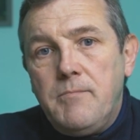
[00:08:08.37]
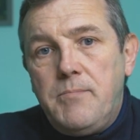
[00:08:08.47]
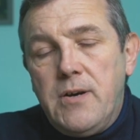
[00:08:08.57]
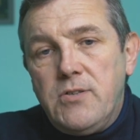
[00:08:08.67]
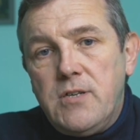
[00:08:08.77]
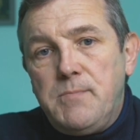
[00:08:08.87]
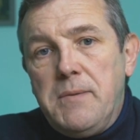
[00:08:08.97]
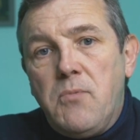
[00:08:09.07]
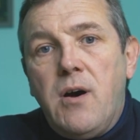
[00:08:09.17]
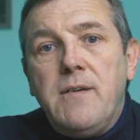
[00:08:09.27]
But just be
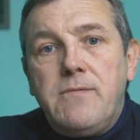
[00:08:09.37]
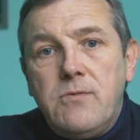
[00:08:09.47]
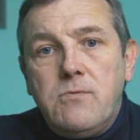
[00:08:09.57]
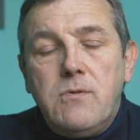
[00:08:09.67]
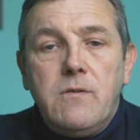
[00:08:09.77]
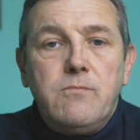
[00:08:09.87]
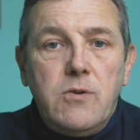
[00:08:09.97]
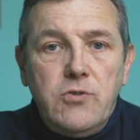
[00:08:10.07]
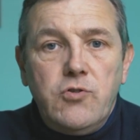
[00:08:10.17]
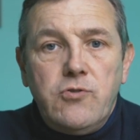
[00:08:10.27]
mindful of
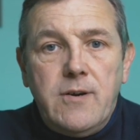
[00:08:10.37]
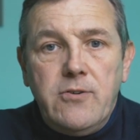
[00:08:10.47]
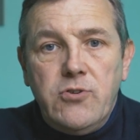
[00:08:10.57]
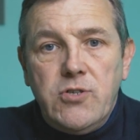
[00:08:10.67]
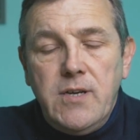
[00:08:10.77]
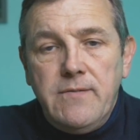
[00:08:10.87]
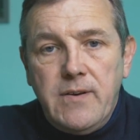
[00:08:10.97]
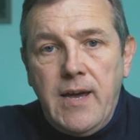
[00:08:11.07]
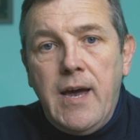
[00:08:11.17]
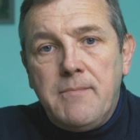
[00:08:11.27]
what you're trying to achieve
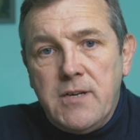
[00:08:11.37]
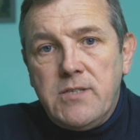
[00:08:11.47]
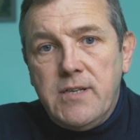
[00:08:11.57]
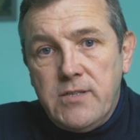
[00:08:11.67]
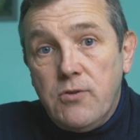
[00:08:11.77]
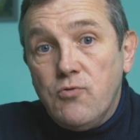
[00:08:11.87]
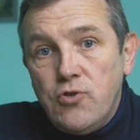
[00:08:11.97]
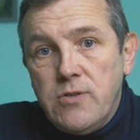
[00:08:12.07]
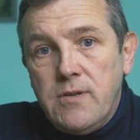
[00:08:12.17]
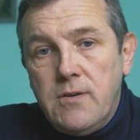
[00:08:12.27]
and how much
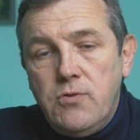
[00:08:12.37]
distortion